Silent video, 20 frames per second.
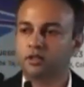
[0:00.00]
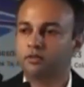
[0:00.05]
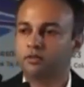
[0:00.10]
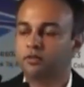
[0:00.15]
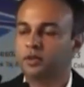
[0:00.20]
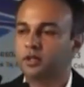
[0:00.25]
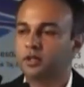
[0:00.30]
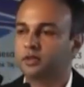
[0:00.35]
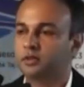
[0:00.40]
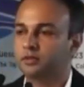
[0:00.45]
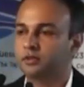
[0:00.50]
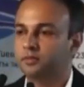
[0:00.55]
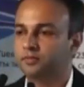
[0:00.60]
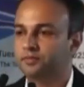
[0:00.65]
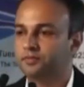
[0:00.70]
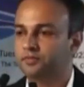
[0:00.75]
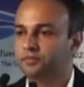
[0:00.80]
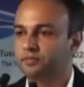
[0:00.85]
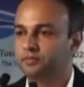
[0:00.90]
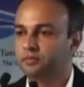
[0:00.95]
floods.
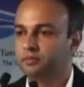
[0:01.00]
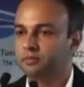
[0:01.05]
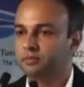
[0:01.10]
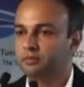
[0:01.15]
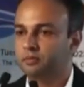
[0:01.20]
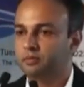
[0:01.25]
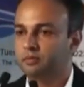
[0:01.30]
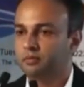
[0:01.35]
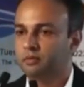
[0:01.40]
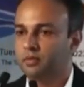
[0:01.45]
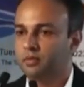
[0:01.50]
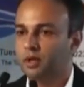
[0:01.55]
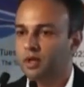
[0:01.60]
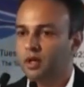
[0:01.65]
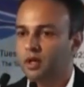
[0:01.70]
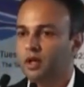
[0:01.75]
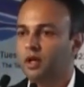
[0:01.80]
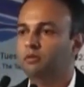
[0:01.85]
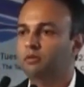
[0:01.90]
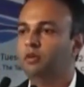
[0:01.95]

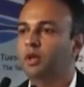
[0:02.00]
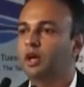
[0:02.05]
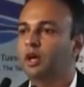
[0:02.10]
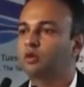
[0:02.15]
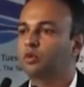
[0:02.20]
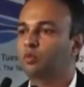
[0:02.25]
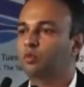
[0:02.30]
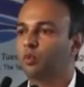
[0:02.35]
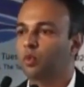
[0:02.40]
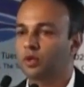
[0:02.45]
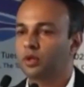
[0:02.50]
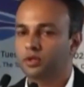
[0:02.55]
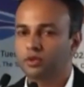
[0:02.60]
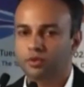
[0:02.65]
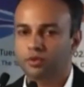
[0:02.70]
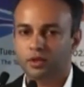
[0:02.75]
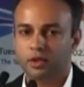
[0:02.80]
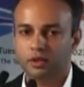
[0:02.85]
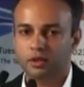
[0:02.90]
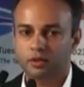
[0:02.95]
And we have to work
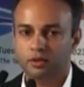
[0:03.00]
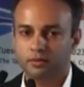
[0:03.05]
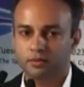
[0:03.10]
together.